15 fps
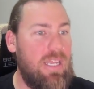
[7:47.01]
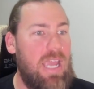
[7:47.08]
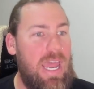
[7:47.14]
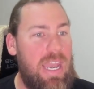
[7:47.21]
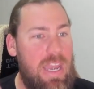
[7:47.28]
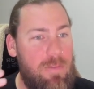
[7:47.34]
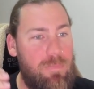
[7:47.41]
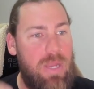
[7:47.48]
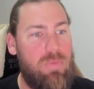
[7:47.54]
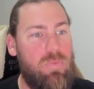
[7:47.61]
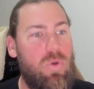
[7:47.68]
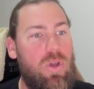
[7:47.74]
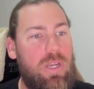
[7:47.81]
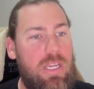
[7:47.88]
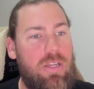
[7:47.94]
And they've been
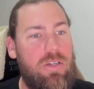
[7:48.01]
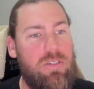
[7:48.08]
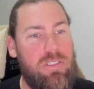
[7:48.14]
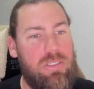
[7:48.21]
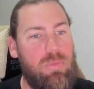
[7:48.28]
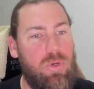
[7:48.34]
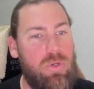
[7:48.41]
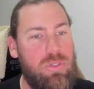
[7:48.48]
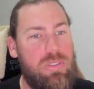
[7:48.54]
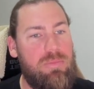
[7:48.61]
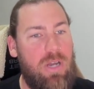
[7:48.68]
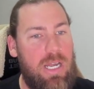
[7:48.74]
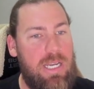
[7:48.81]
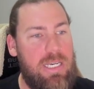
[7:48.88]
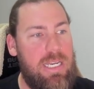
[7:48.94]
working on some awesome
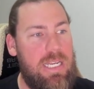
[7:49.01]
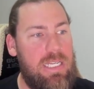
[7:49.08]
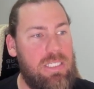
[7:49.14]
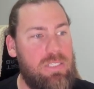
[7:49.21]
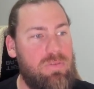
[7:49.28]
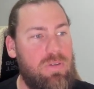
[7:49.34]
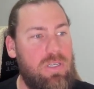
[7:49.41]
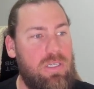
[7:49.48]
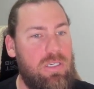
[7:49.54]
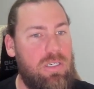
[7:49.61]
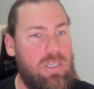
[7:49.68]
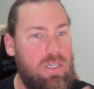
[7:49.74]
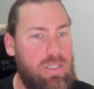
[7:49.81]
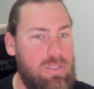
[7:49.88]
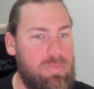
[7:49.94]
ideas for
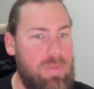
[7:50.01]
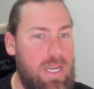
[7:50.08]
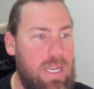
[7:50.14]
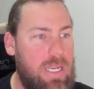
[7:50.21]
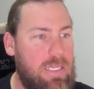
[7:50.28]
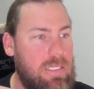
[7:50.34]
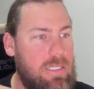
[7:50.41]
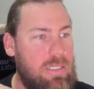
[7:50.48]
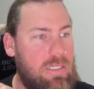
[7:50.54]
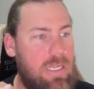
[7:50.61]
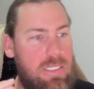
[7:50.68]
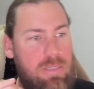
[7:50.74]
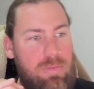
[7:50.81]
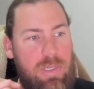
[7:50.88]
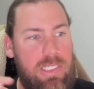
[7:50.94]
cosmetics,
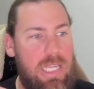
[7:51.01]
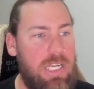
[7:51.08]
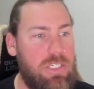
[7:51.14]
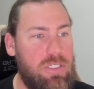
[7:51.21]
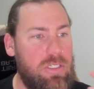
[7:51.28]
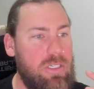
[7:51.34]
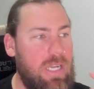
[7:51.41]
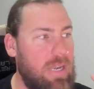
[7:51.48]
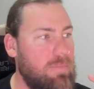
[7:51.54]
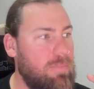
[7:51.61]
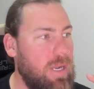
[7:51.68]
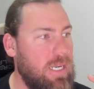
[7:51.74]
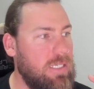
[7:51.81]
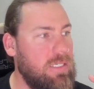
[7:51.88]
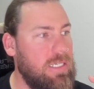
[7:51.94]
customization, and
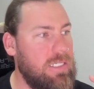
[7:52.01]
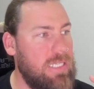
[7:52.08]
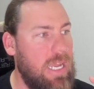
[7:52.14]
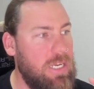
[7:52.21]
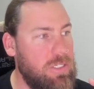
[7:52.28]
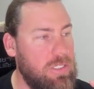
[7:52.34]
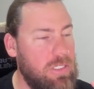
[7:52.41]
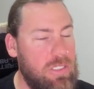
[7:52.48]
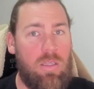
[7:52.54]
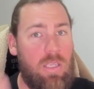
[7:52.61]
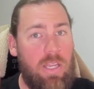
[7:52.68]
monetization.